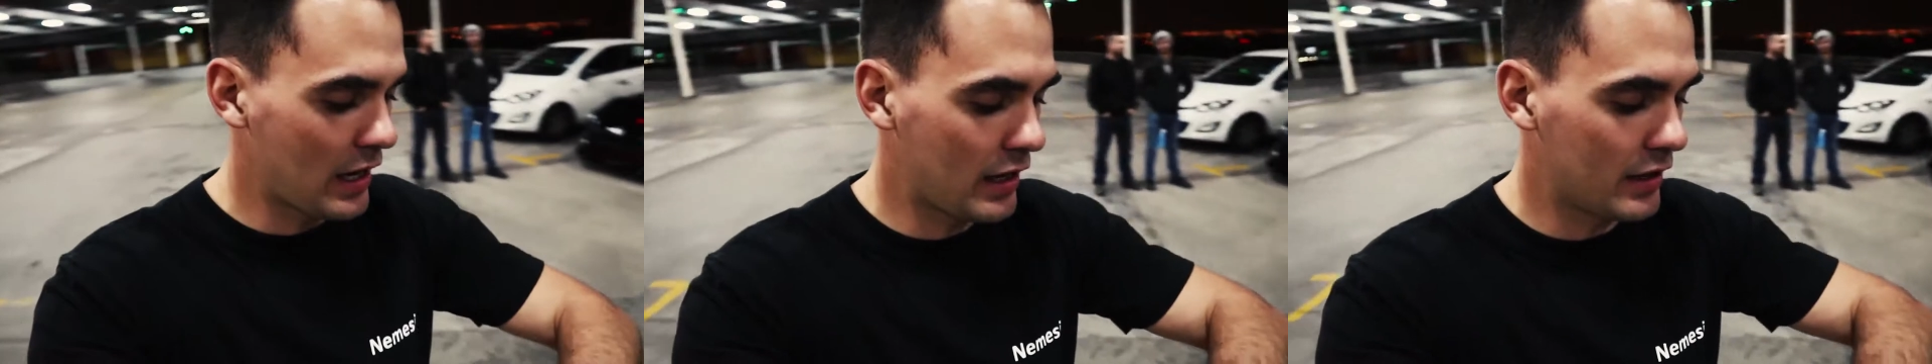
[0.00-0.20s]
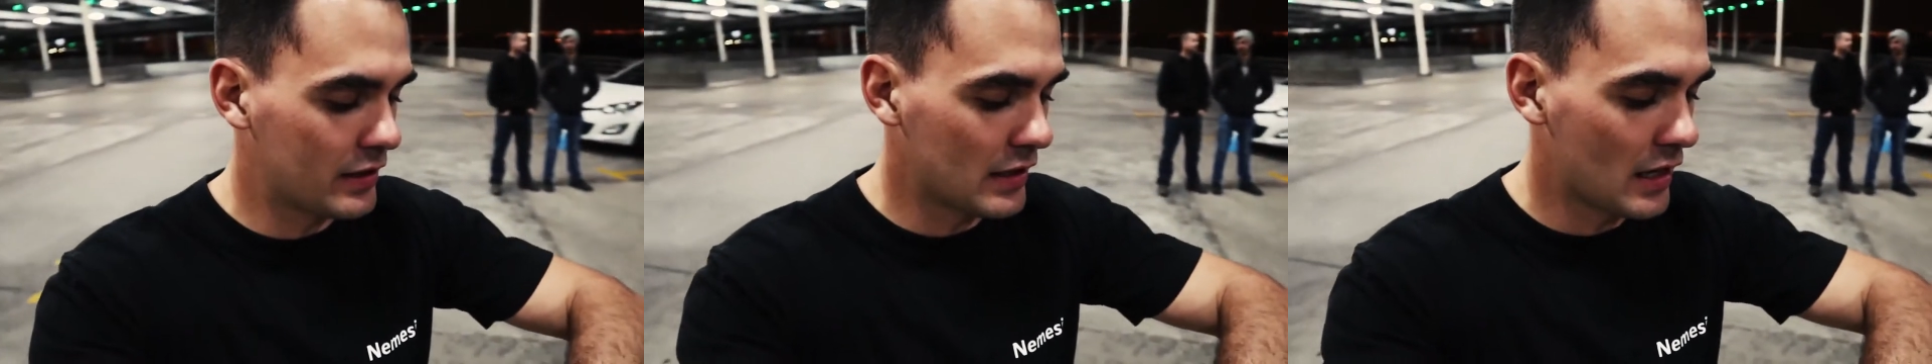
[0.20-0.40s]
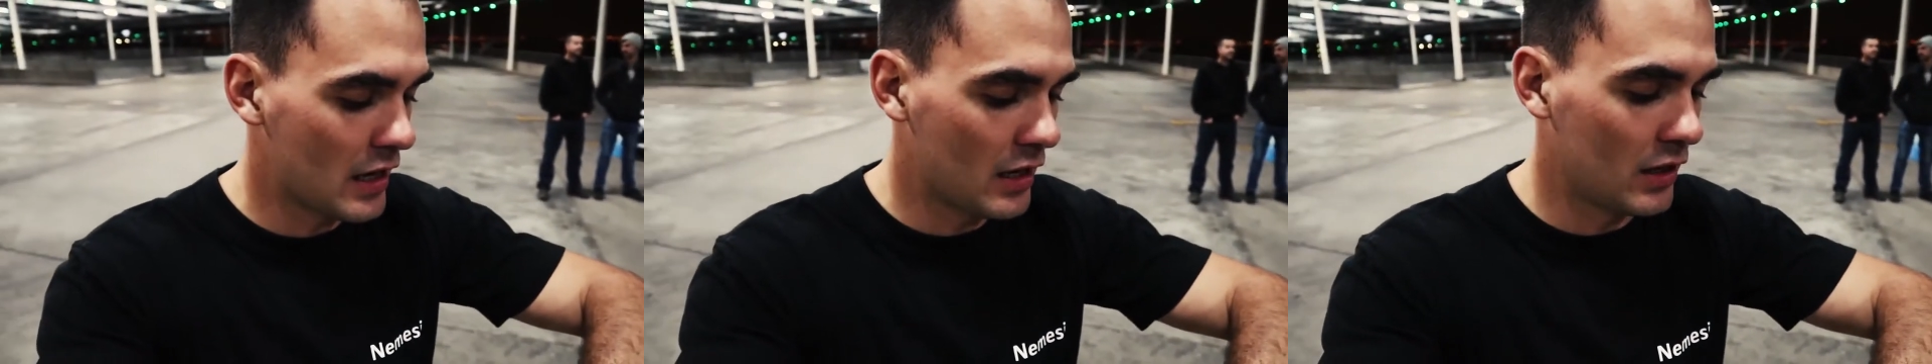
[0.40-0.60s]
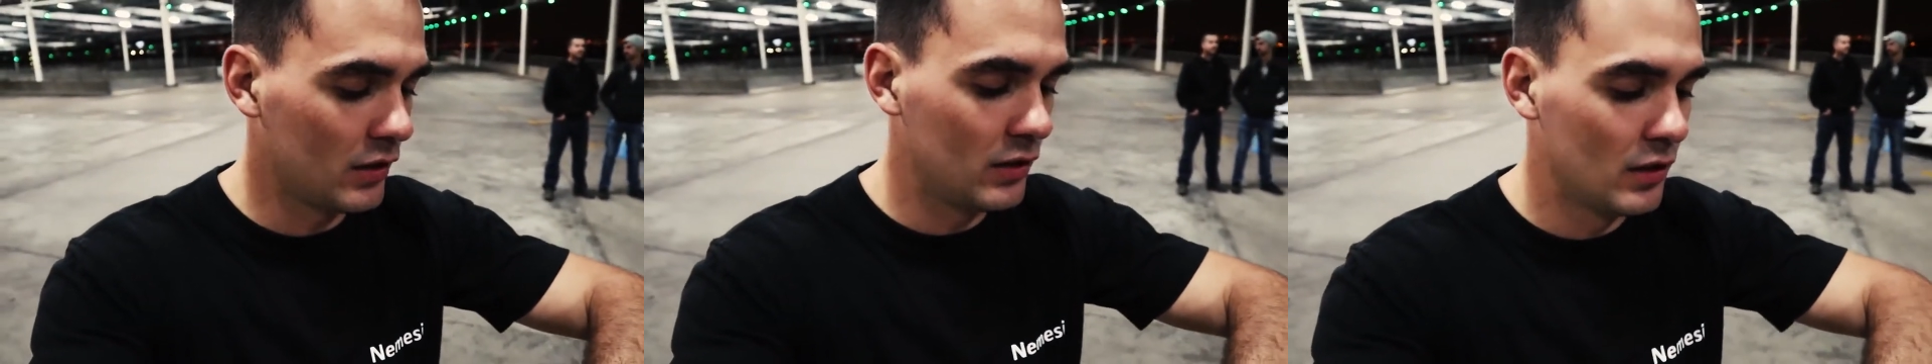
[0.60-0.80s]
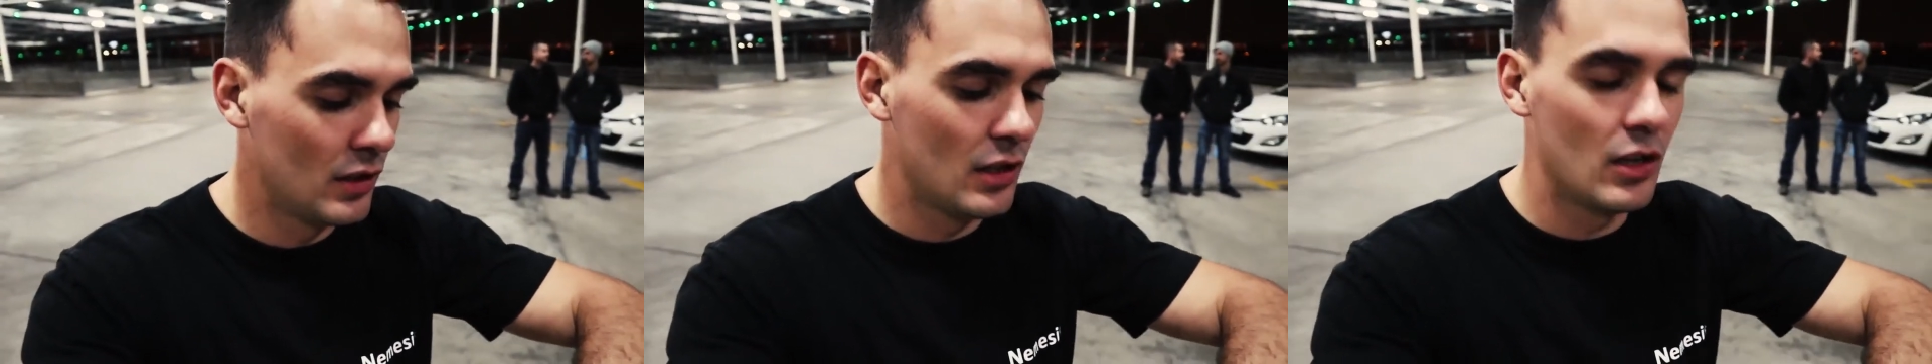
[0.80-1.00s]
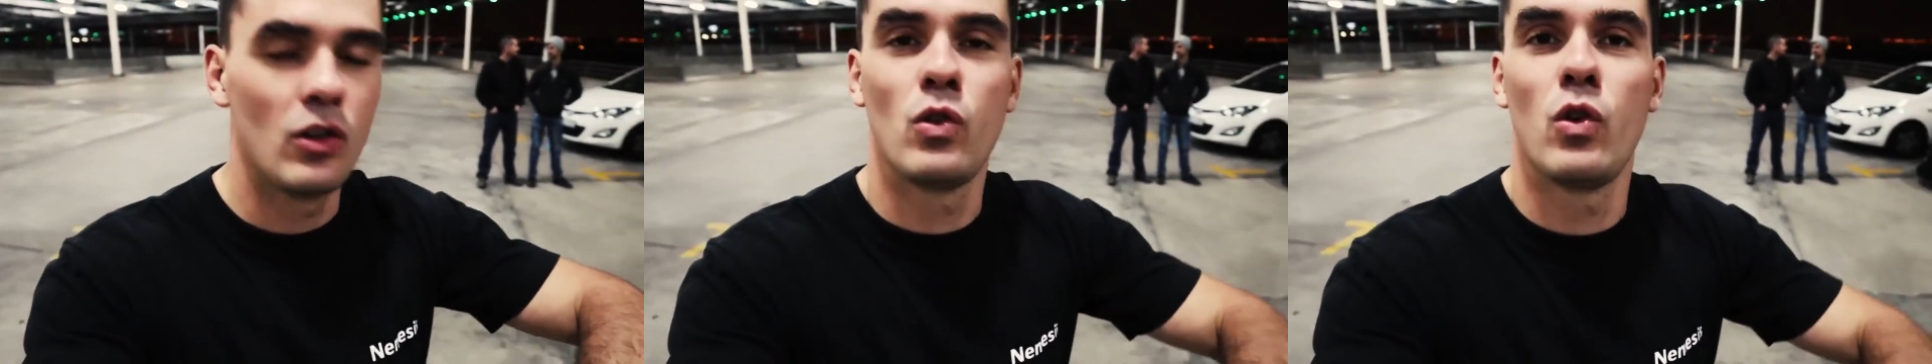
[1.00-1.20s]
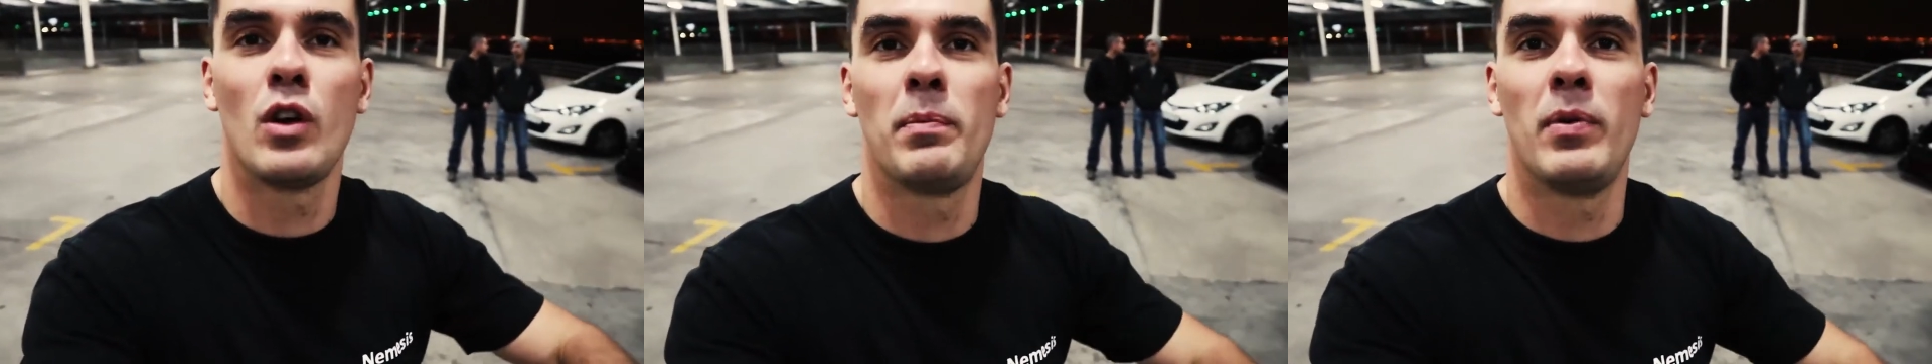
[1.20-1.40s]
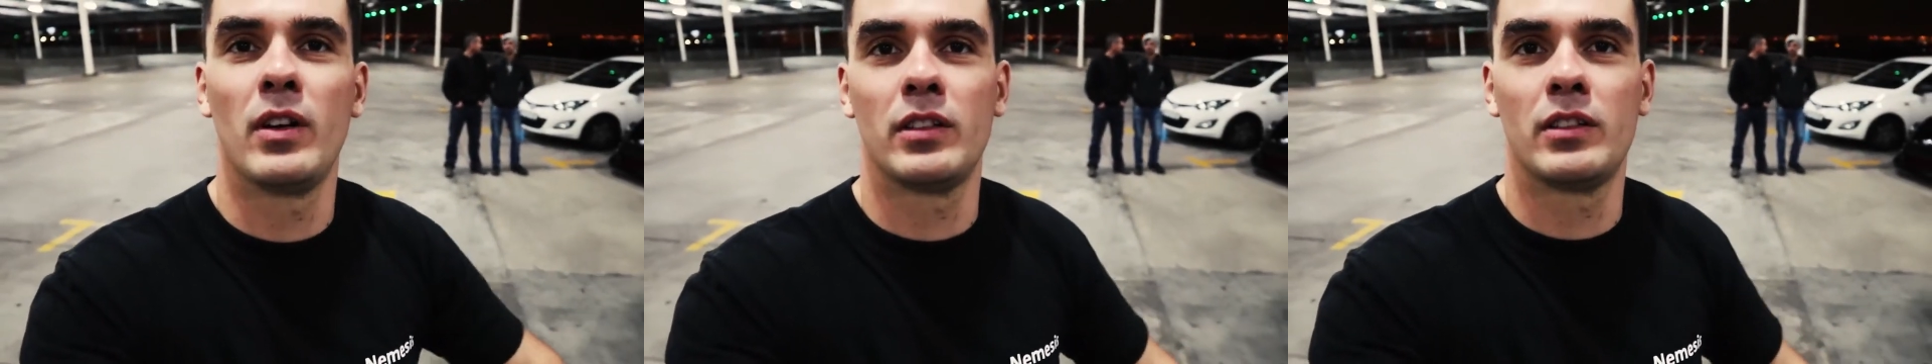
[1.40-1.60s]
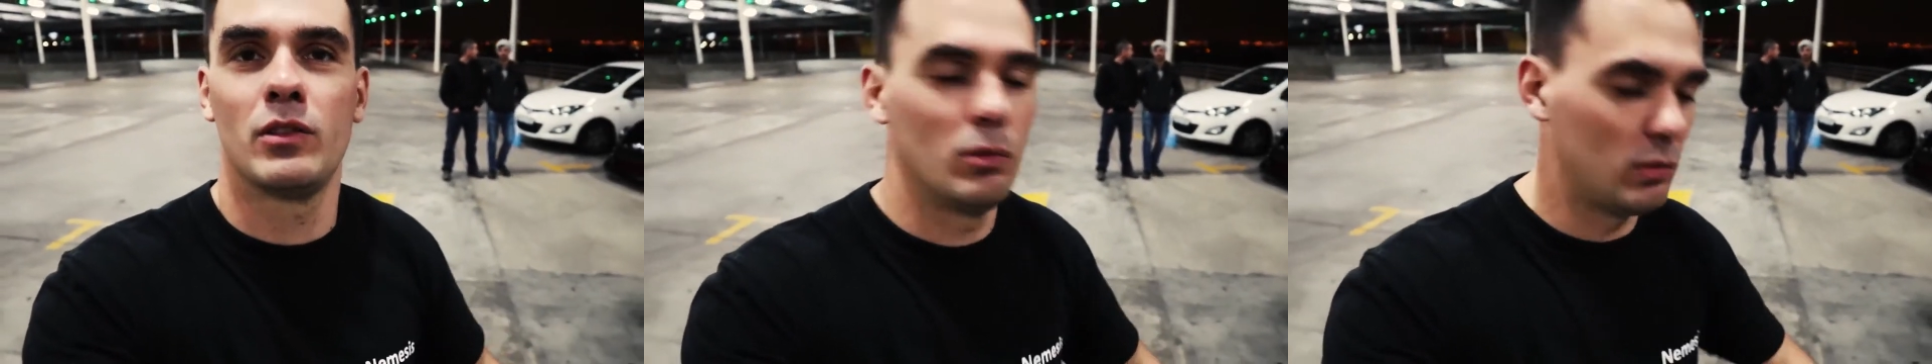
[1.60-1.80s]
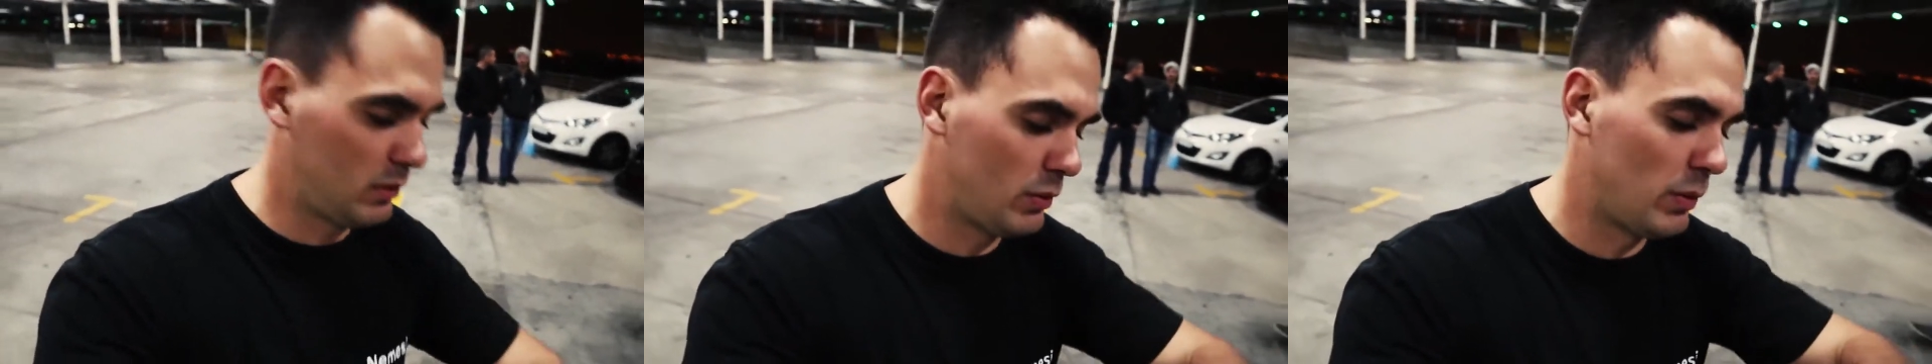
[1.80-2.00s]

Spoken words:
It is now 20 past 7.